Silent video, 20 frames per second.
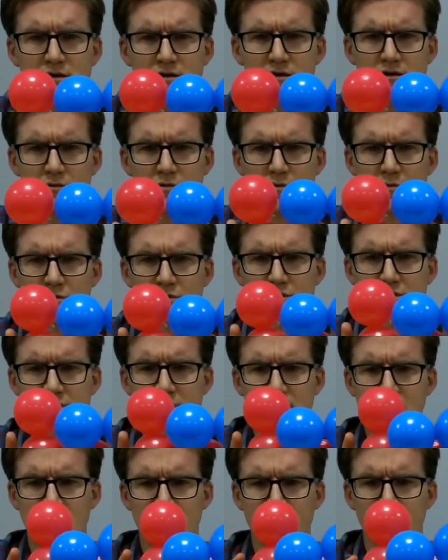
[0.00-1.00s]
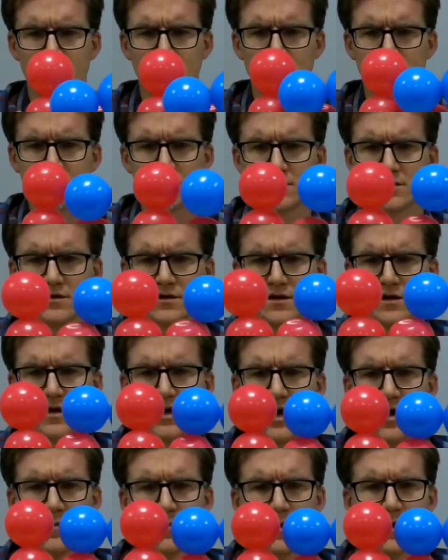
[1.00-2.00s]
I would point to that if I could,
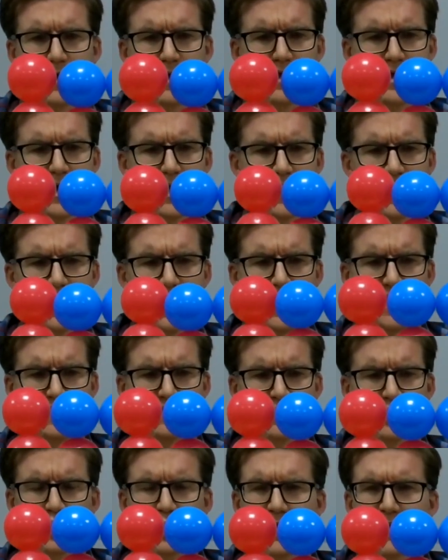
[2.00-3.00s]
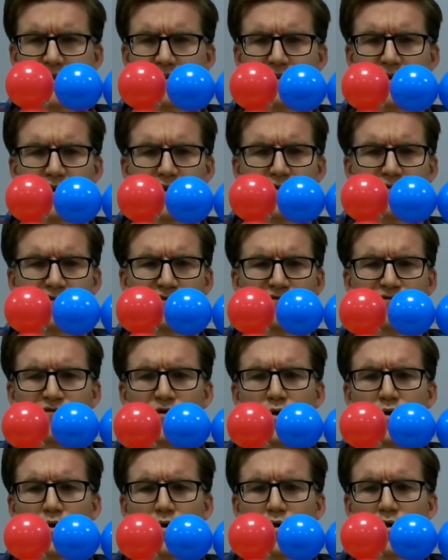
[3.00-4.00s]
up here, and it has a width of
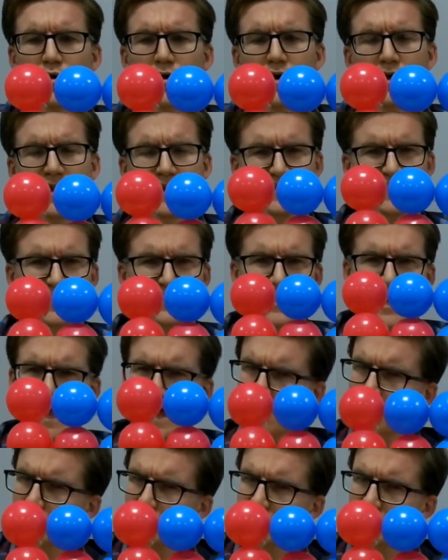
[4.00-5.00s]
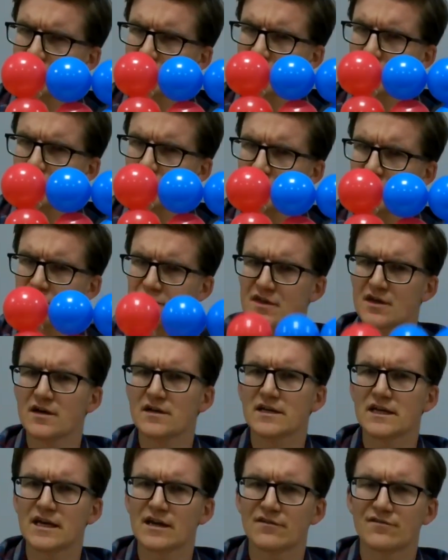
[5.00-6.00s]
4, and that's because I happen to stop on the
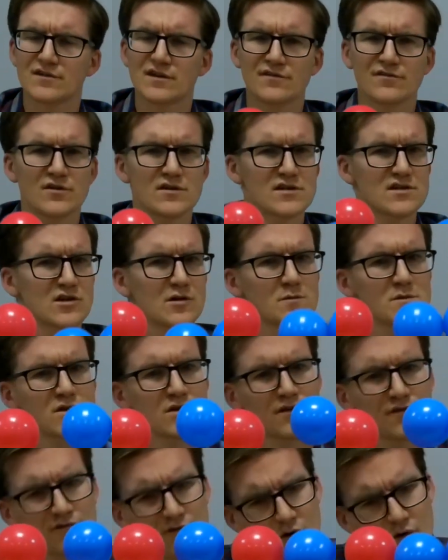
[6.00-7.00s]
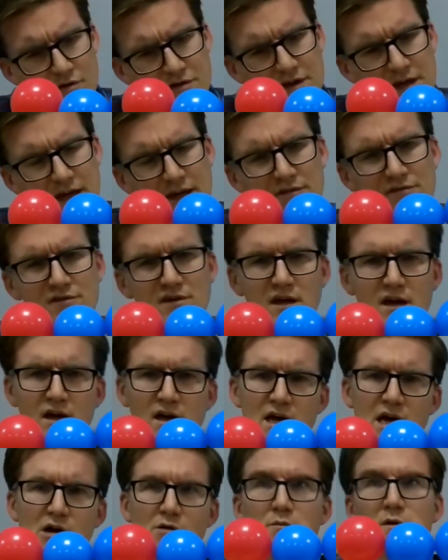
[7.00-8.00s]
third gift. If I'd stopped on the fourth gift,
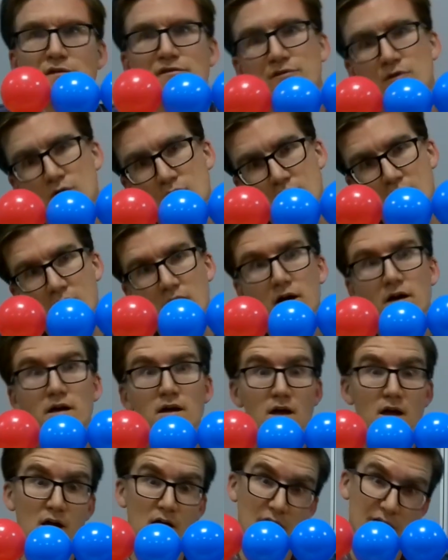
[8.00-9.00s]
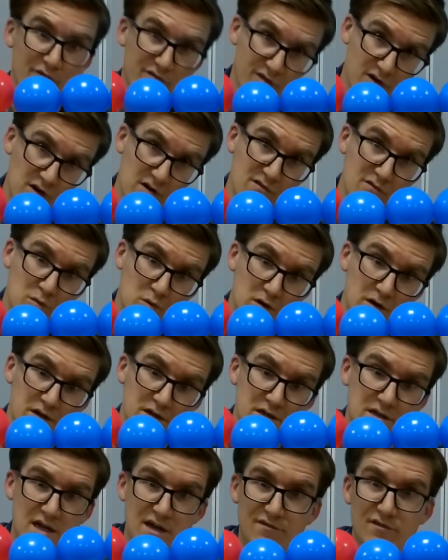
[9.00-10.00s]
it would be 4 high and 5
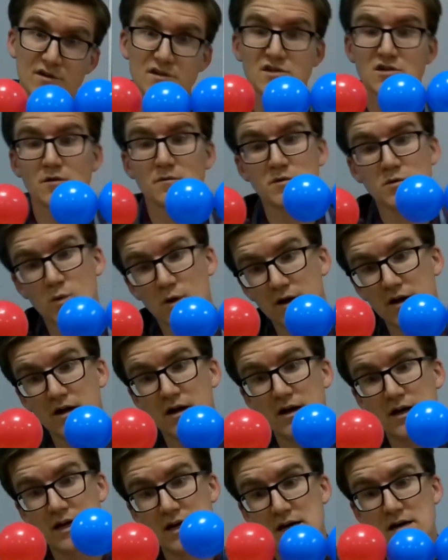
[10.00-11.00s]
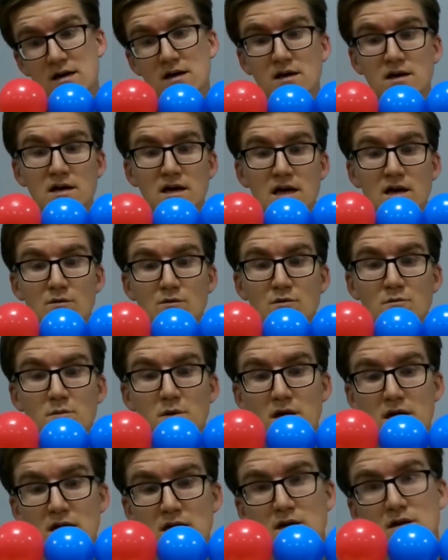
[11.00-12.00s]
wide. If I'd stopped one earlier, it would
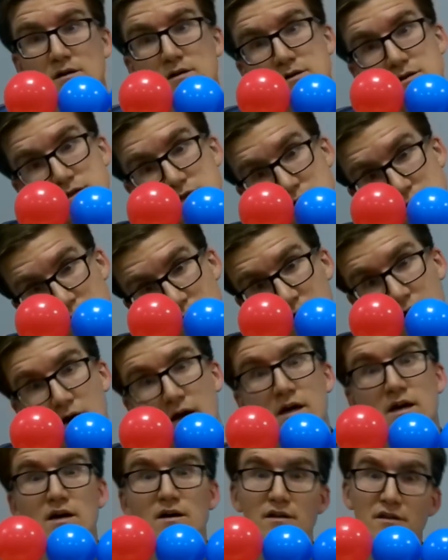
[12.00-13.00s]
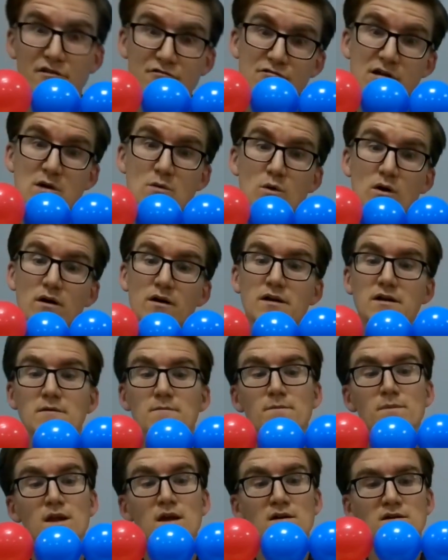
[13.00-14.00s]
be 2 high and 3 wide.
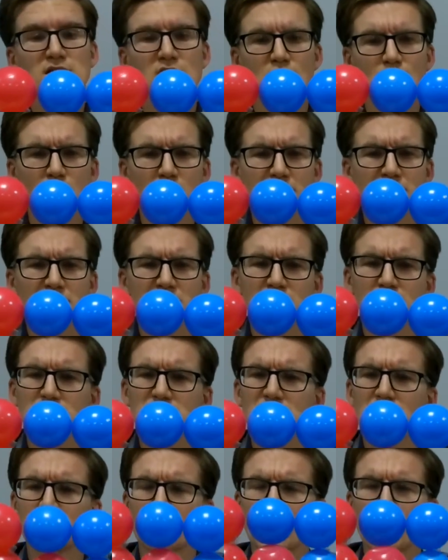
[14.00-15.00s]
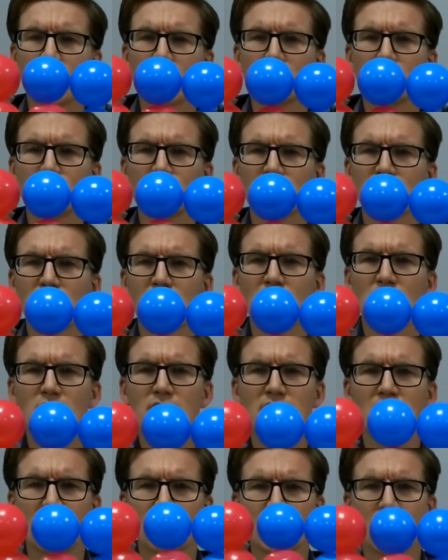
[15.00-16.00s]
So the width is always going to be 1 more than the
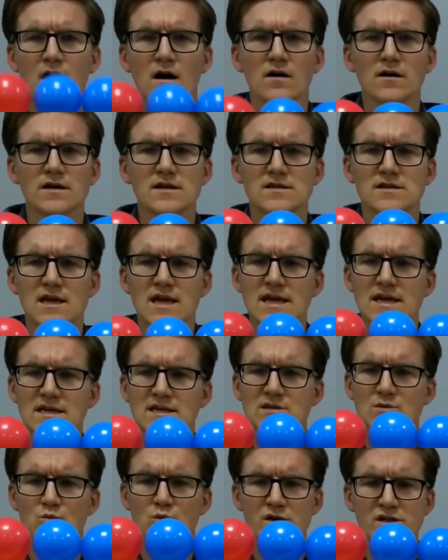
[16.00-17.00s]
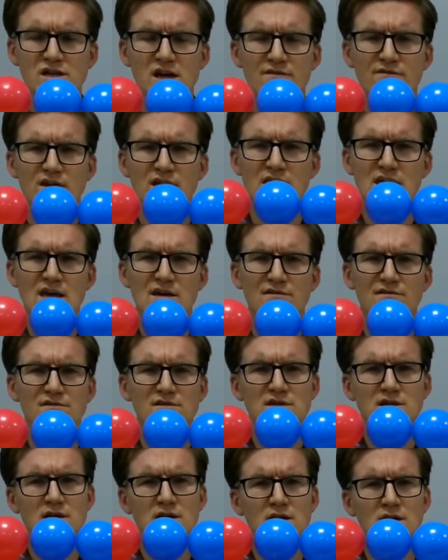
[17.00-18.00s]
height, and the height is whichever
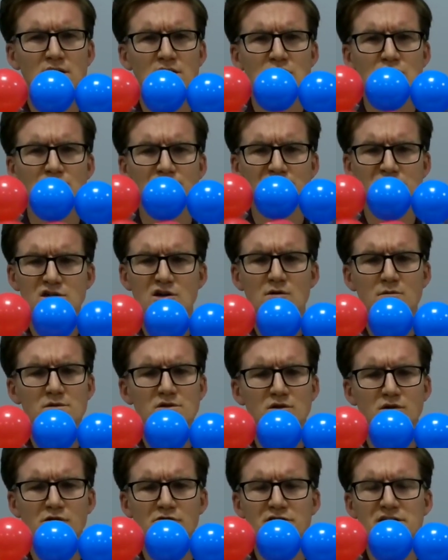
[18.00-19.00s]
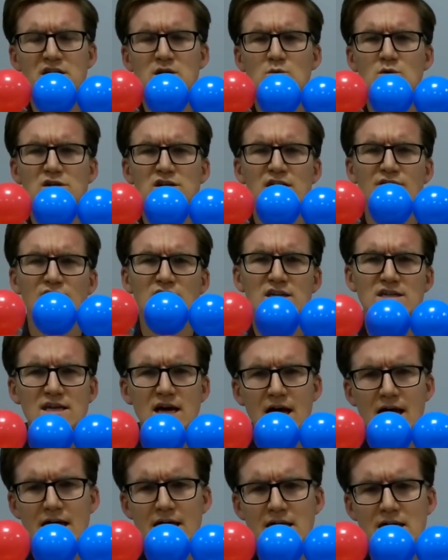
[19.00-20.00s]
gift you've stopped on, or indeed whichever
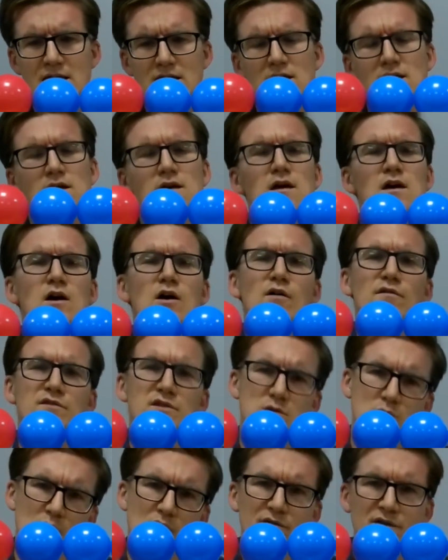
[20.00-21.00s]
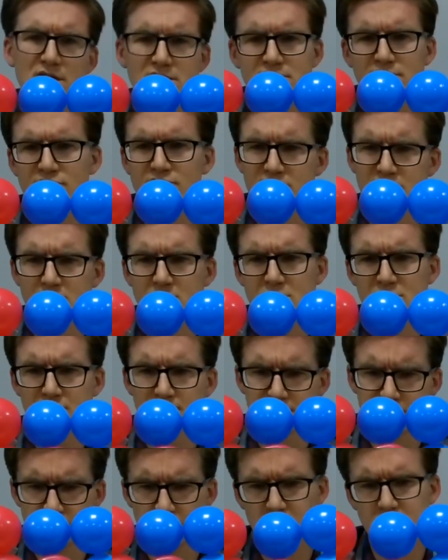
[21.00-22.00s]
day of the 12 days of Christmas
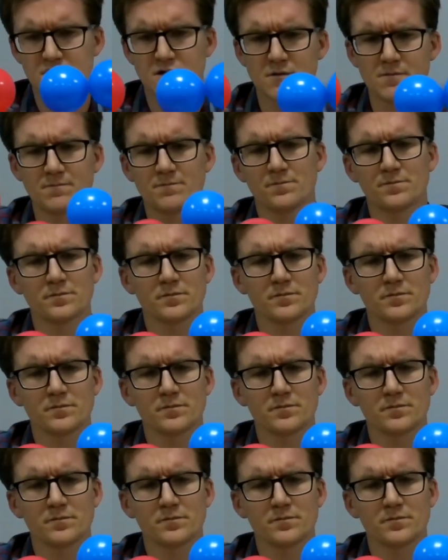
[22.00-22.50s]
you've stopped on.